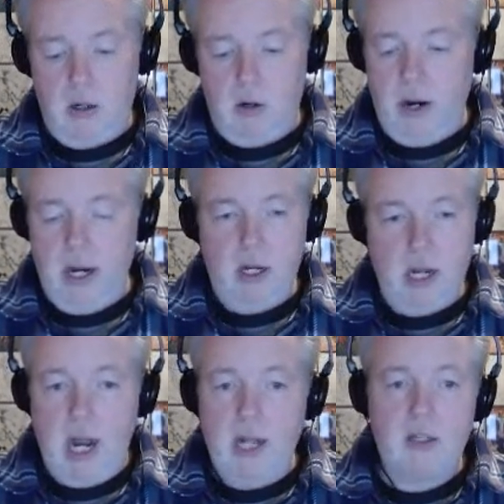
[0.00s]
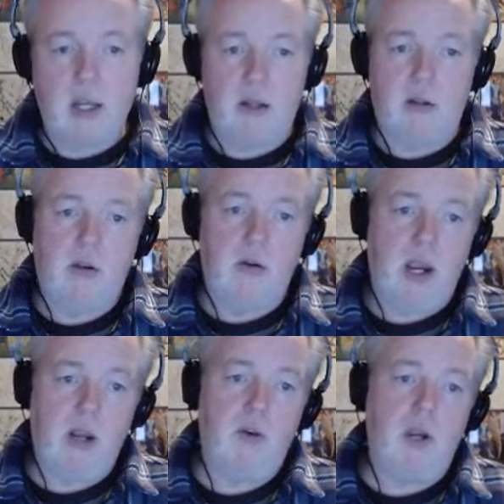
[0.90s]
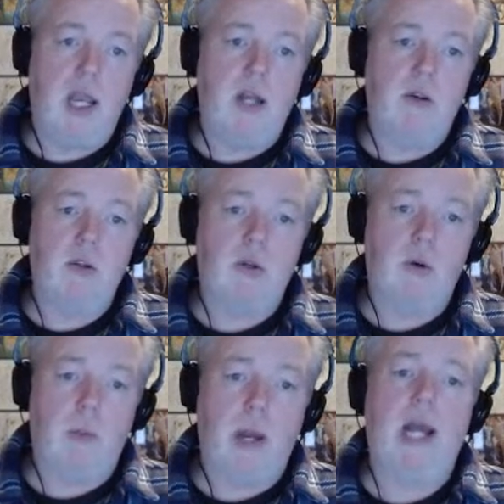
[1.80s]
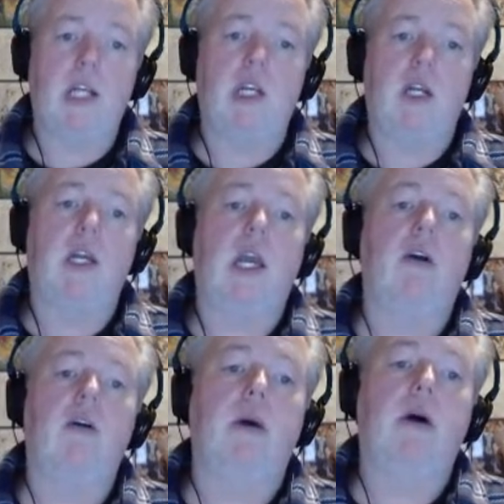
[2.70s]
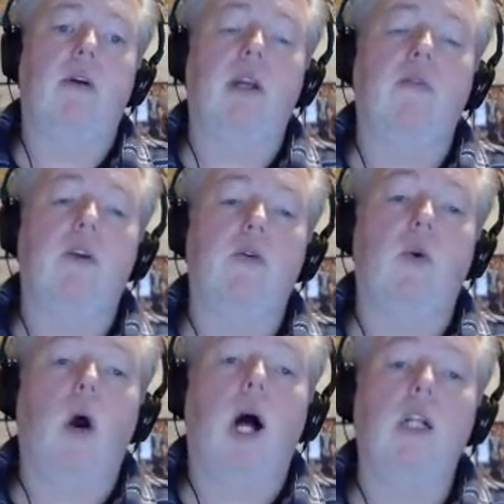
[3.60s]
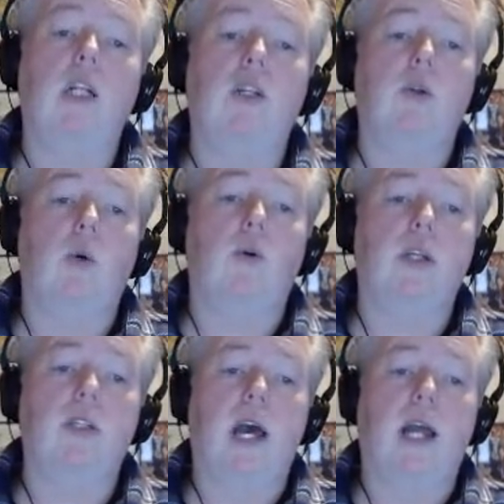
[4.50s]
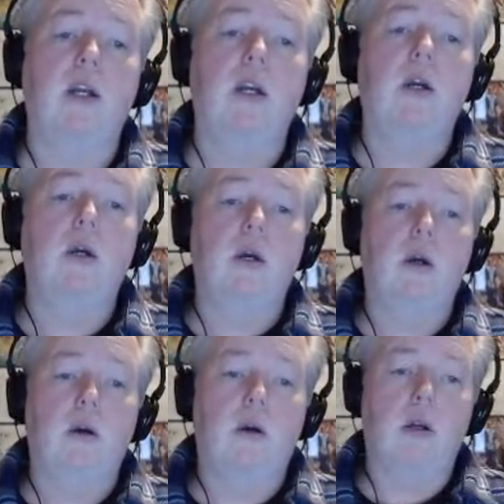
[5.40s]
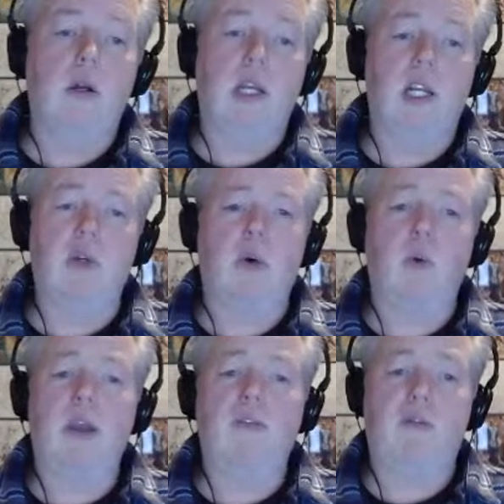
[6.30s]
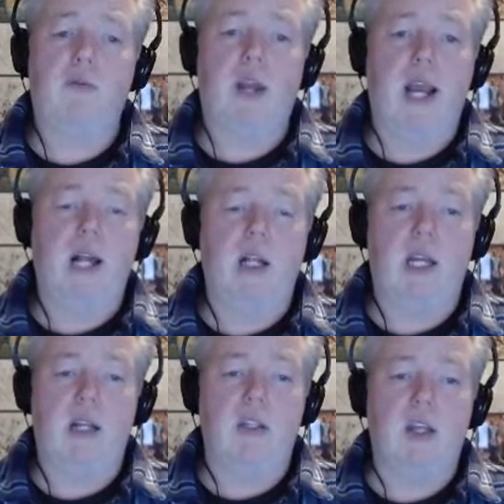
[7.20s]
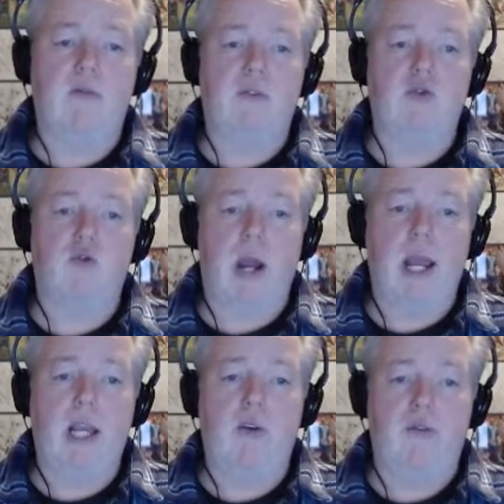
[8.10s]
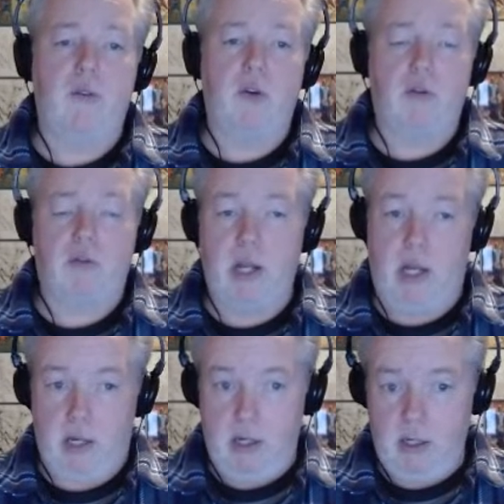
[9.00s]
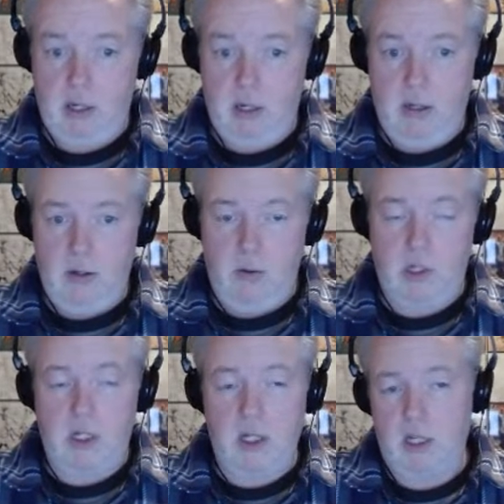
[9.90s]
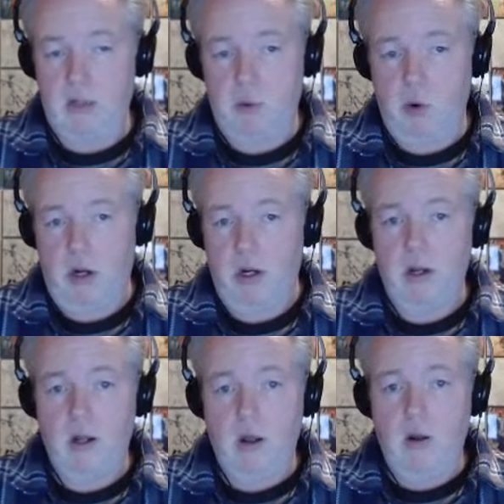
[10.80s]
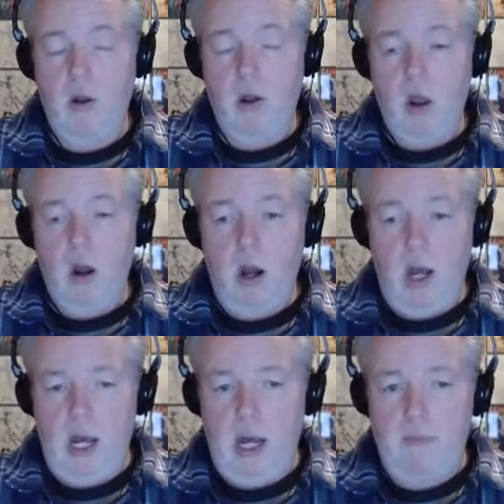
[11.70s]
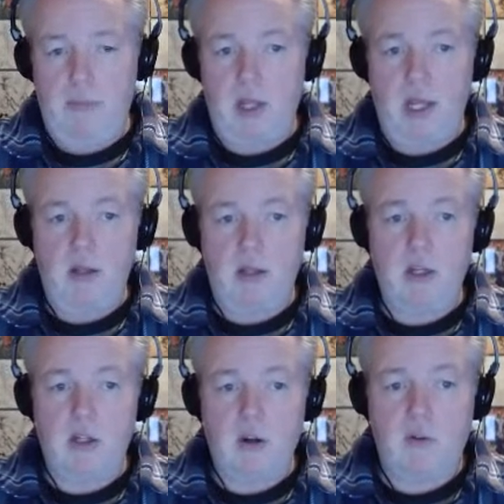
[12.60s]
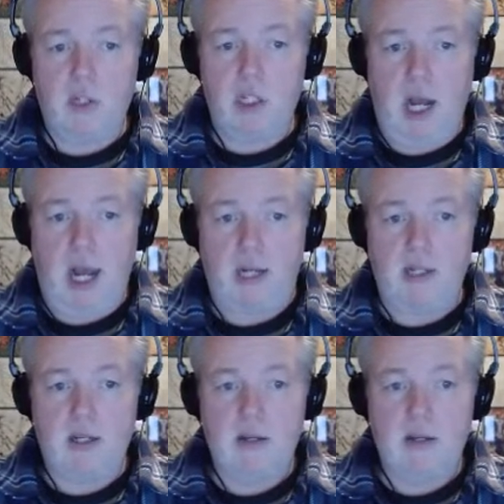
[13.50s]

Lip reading: Great content, great creators who are passionate and care about giving you quality stories that get you away from reality instead of drag you further in, which I think is important. They deserve a shot.